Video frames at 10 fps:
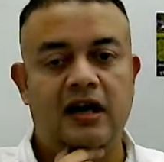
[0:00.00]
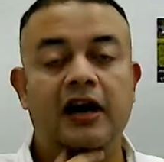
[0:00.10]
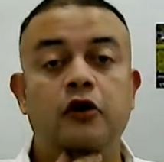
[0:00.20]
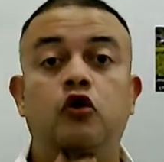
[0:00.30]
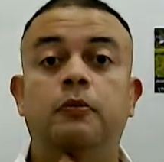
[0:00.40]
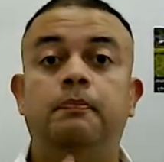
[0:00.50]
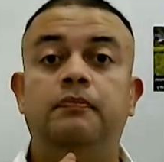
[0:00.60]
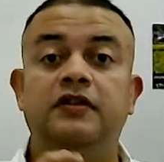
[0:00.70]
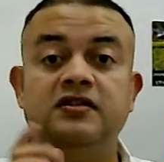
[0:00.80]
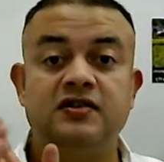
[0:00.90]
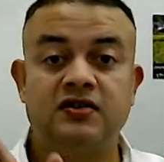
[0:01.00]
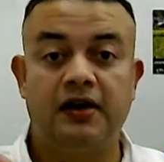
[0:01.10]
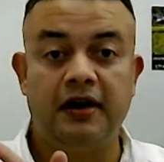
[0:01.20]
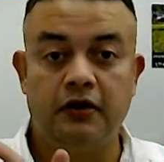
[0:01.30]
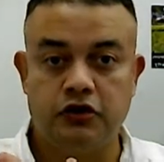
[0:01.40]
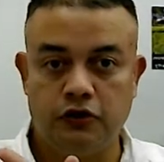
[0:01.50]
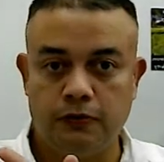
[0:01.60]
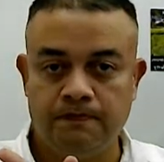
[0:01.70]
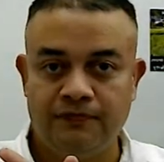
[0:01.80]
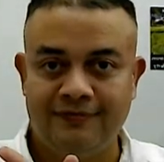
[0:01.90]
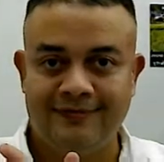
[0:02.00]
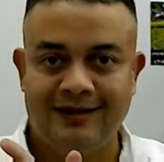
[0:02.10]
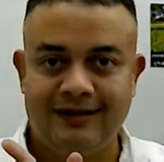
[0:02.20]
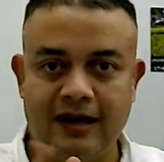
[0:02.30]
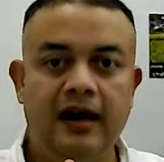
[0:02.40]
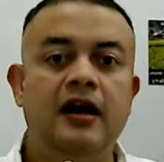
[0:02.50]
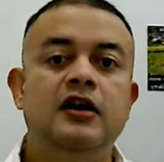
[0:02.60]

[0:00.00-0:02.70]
I hope this is clear to you, right?